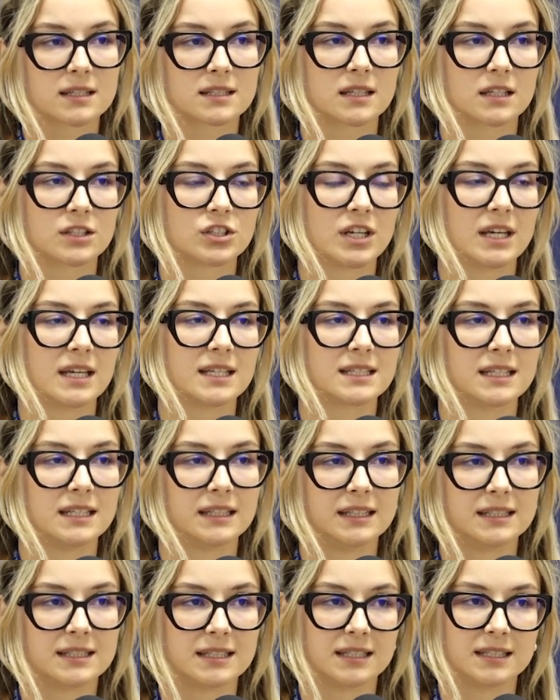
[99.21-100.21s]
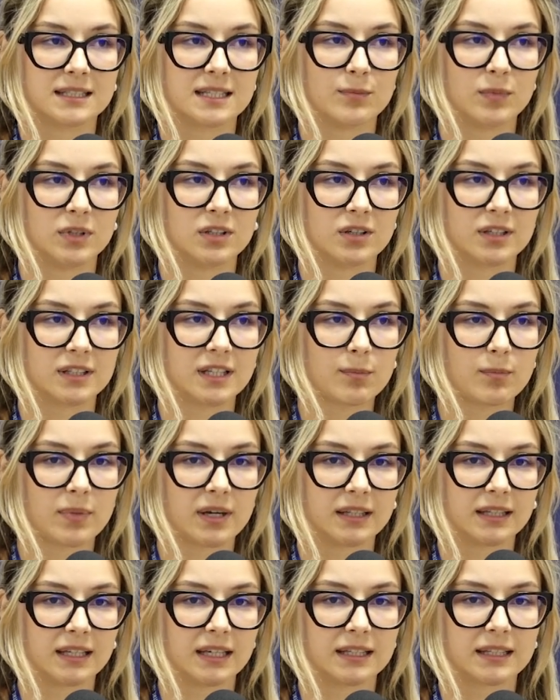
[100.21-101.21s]
such as it is
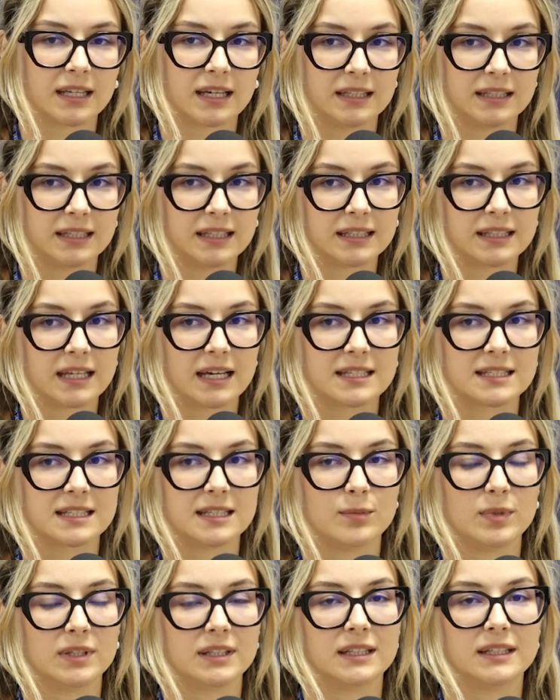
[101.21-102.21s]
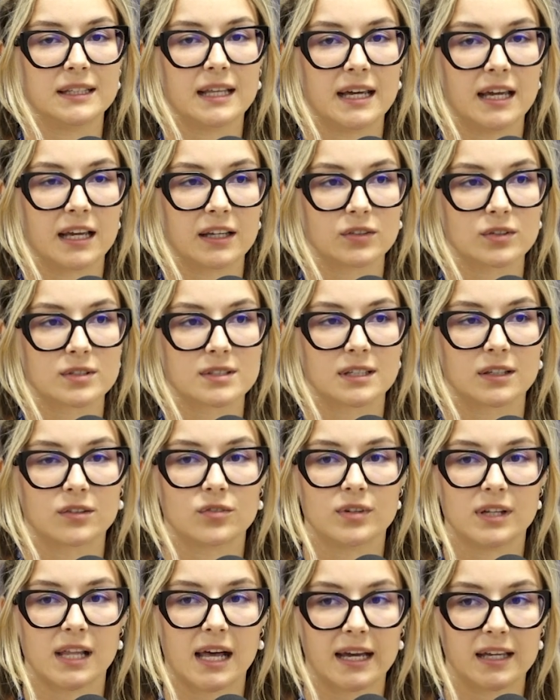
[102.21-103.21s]
examiner-dependent and it has limited diagnostic
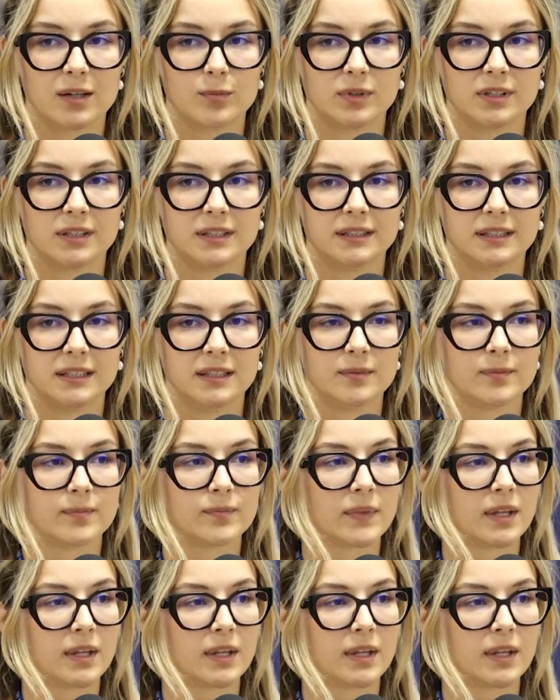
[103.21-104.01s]
reliability.